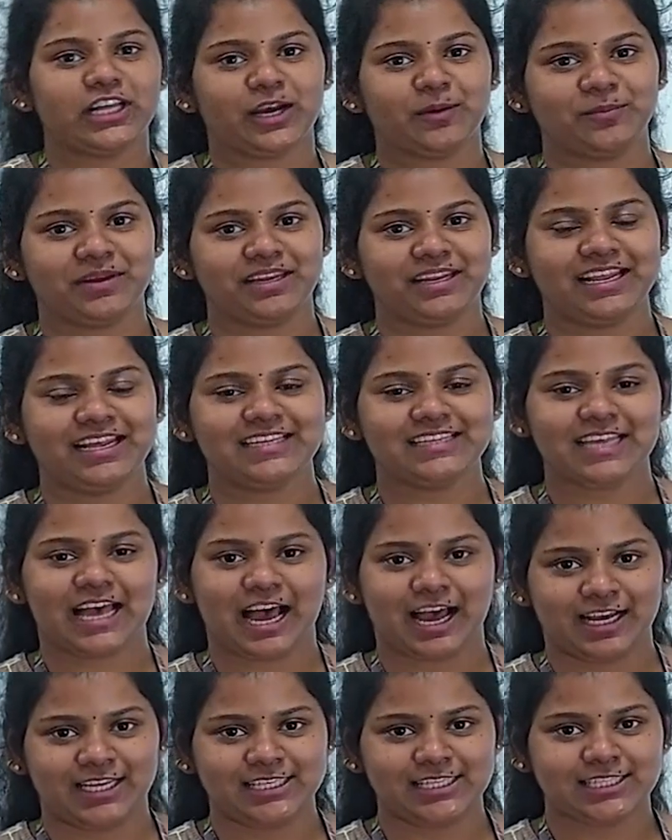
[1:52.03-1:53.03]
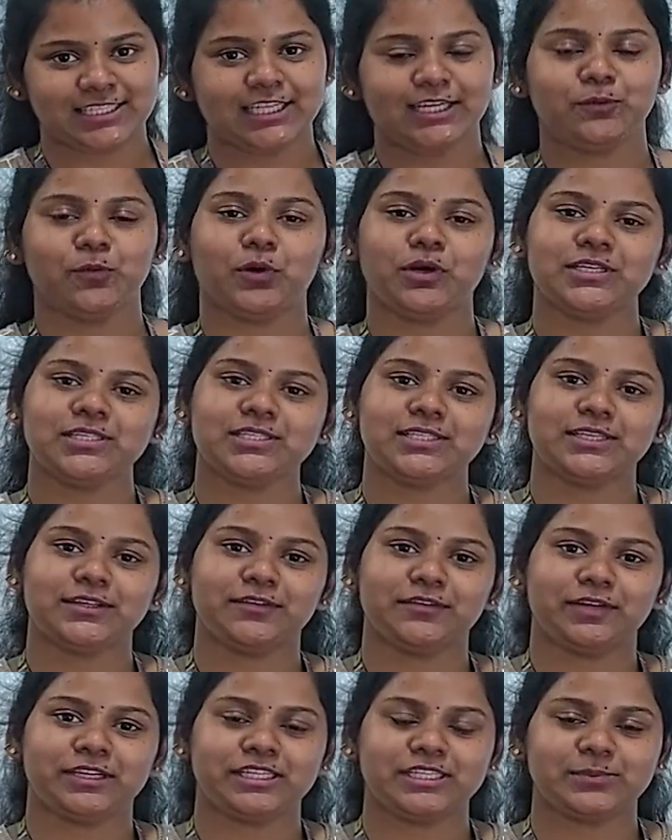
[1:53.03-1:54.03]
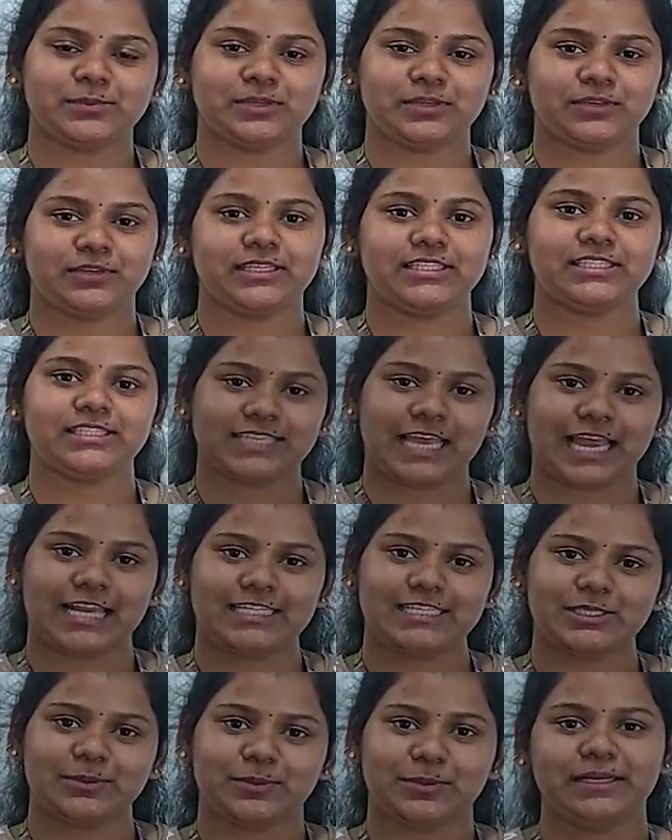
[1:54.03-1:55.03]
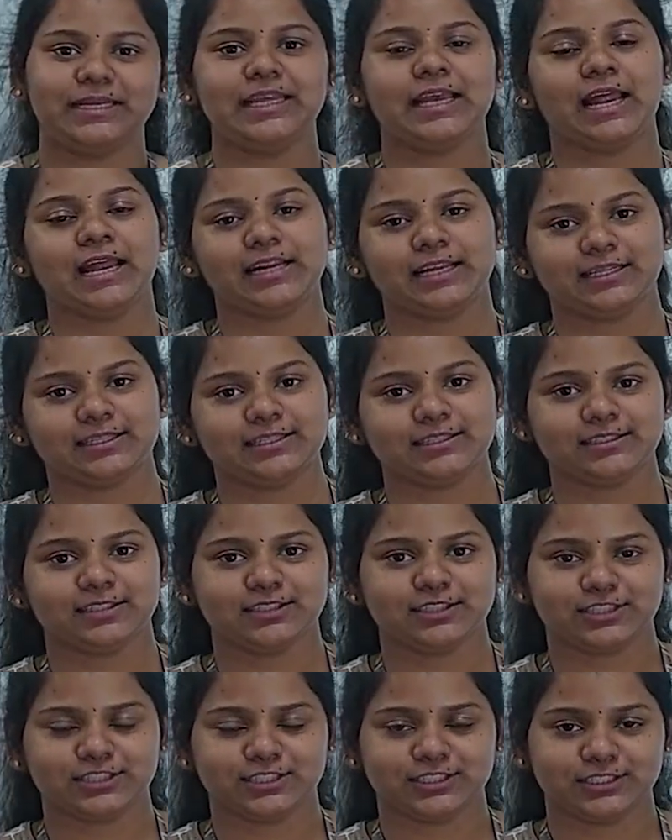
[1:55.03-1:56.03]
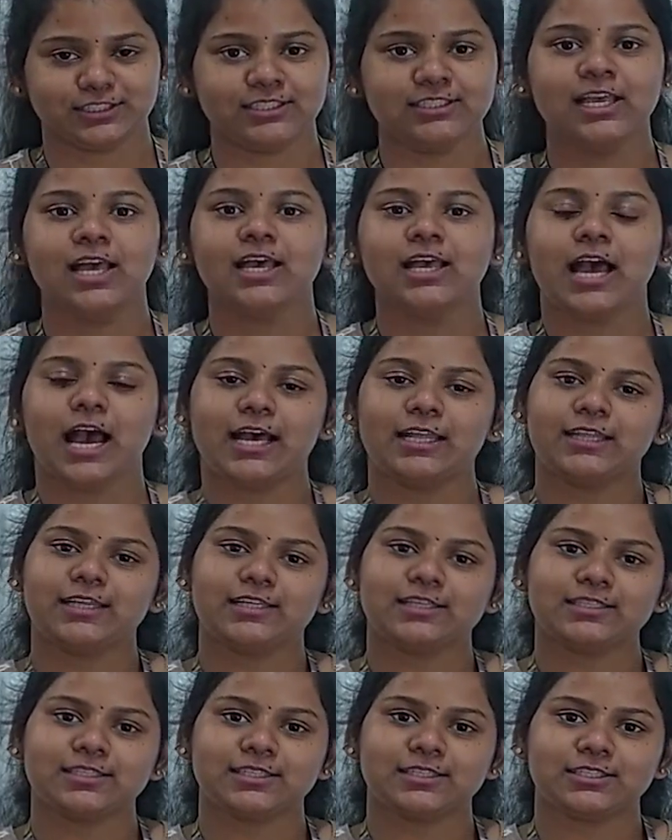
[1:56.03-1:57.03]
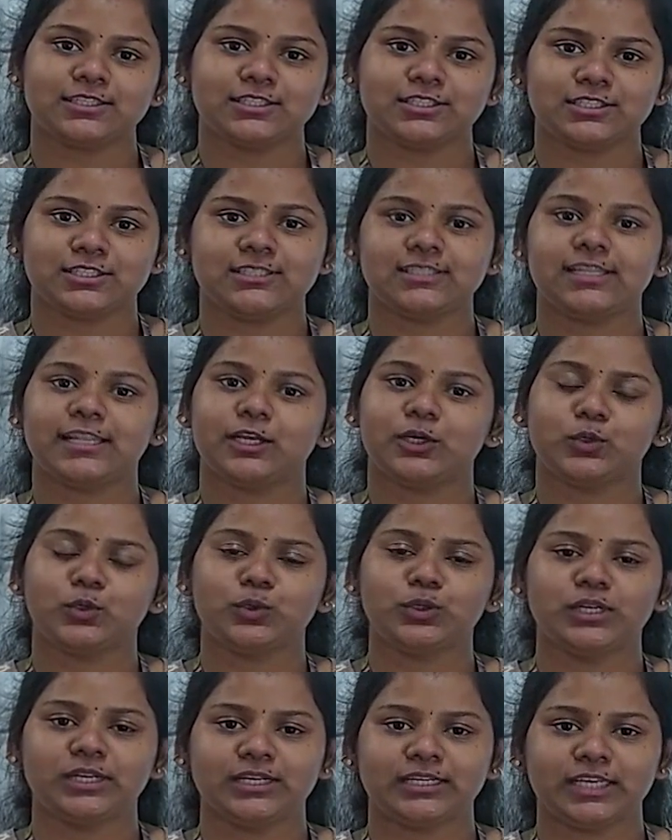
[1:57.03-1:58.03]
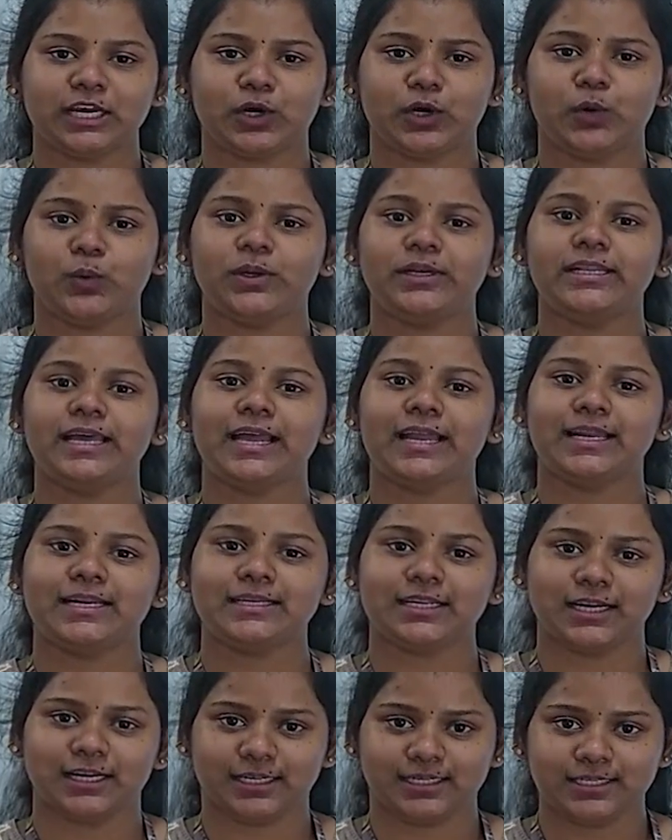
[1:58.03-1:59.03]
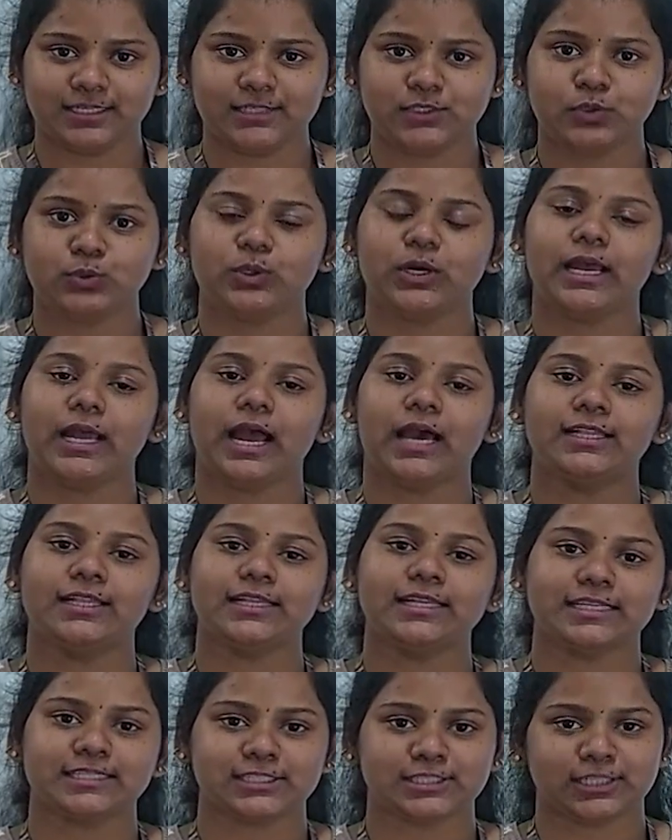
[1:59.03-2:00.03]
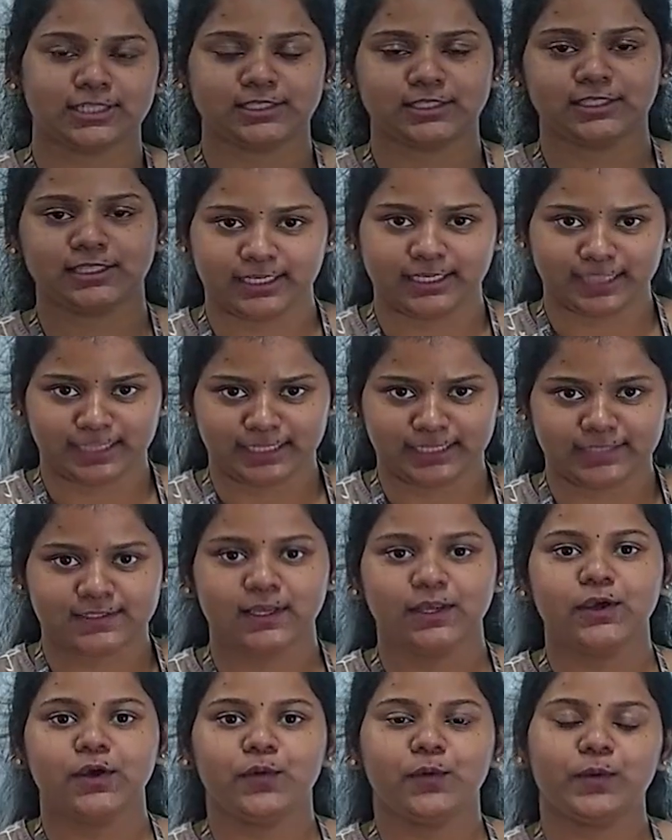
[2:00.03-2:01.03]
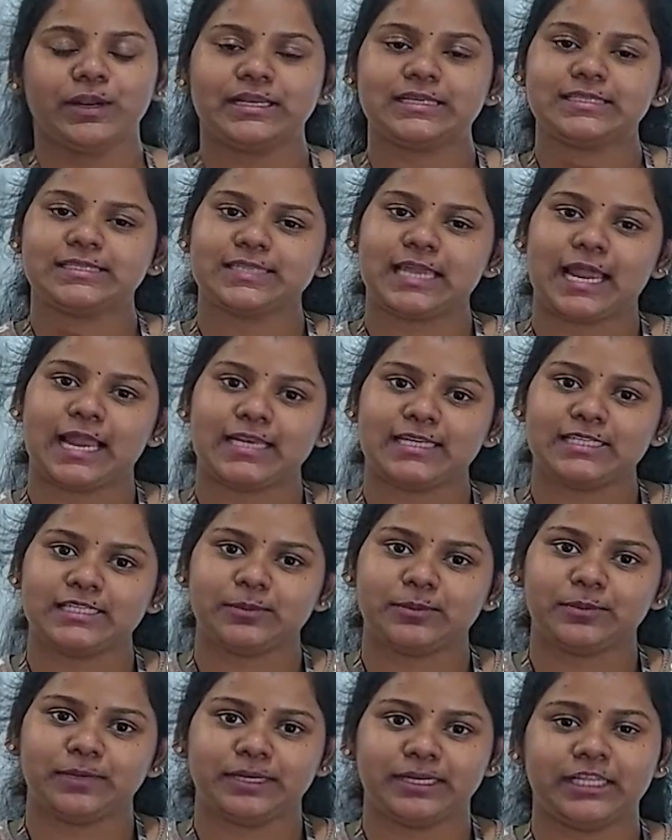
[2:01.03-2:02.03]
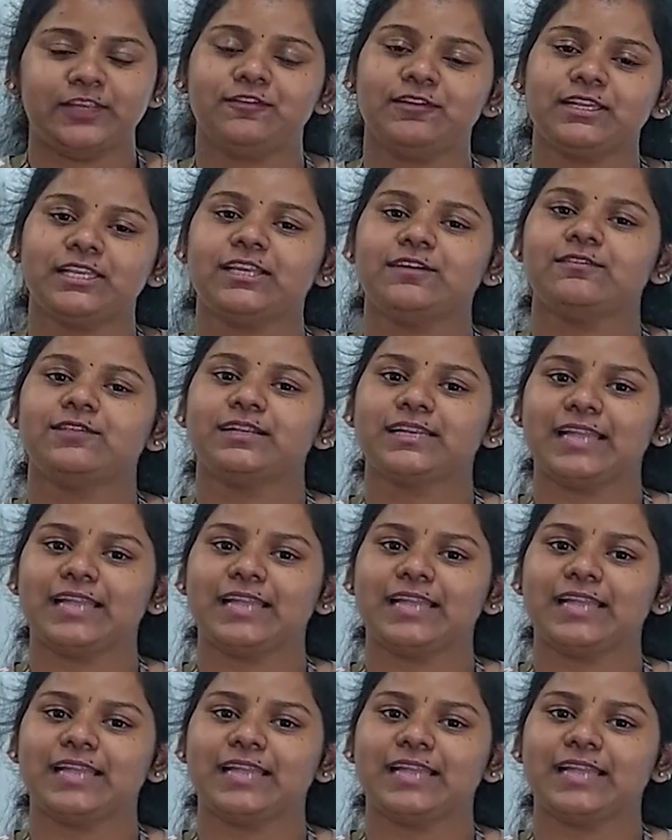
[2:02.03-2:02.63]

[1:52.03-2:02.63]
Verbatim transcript: Amin has asked that what is the difference between ChatGPT and other search engines, other search engines like Google and Yahoo will direct us to other external links whereas ChatGPT will give the